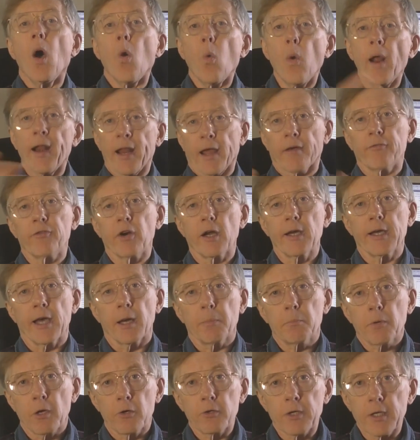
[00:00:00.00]
whenever I
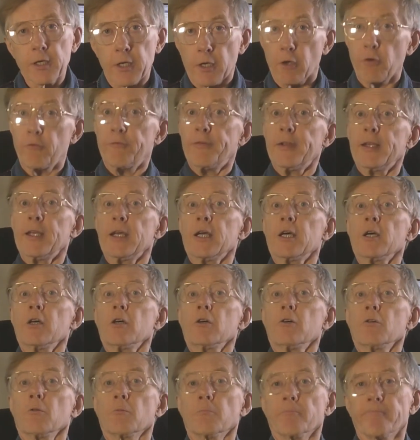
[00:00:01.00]
upload a new
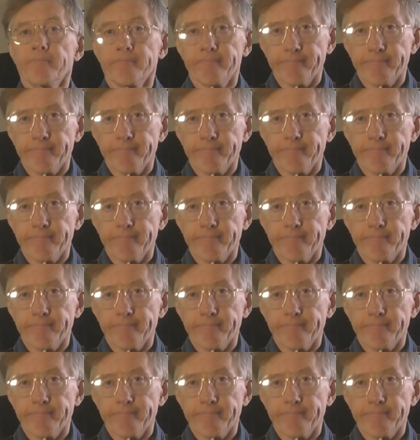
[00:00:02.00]
video.